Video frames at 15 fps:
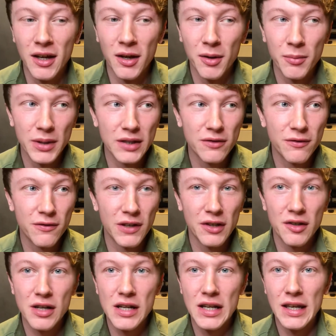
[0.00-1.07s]
It's
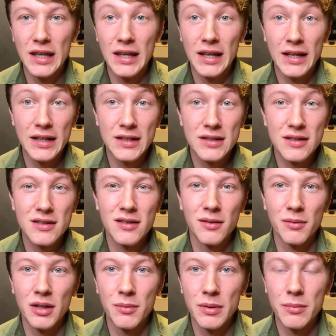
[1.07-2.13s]
very late, so I'm going
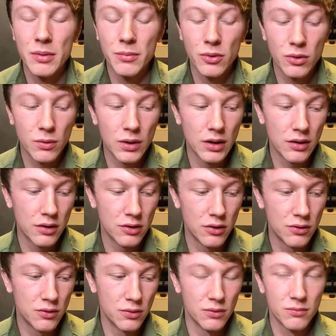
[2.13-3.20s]
to be a bit more quiet than
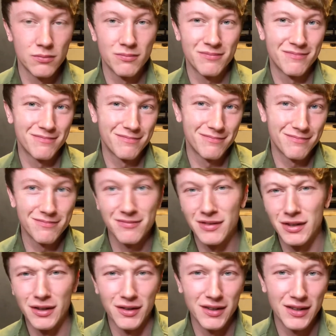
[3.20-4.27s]
usual.
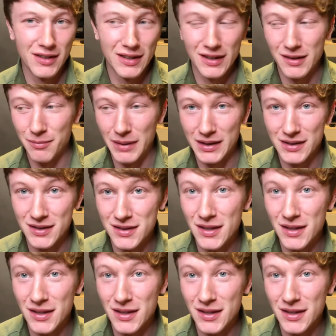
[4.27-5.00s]
Not that that matters.